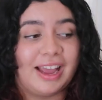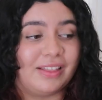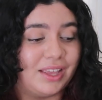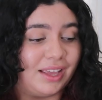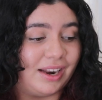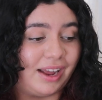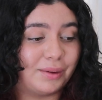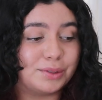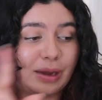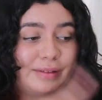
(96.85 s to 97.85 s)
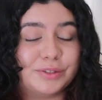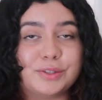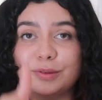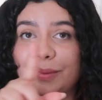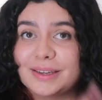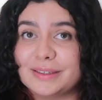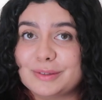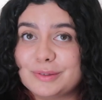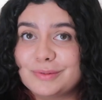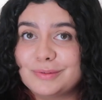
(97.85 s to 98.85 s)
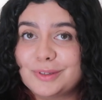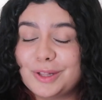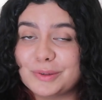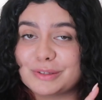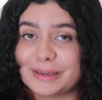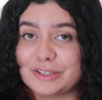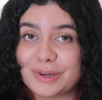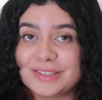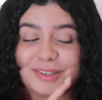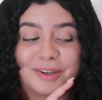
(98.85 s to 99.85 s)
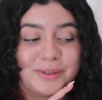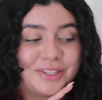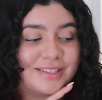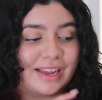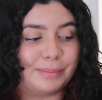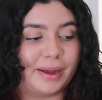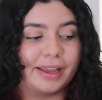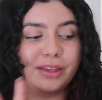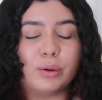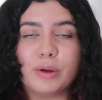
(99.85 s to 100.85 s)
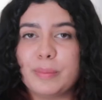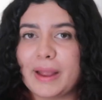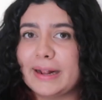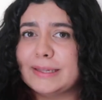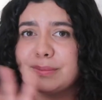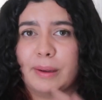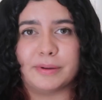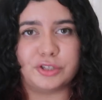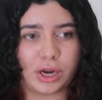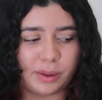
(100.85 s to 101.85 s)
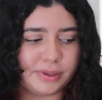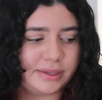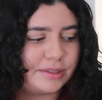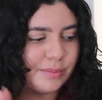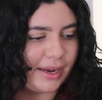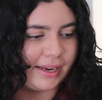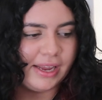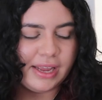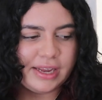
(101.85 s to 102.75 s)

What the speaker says: and then I also have to do my clothes in my dresser, which is like my yoga pants, my pajamas, my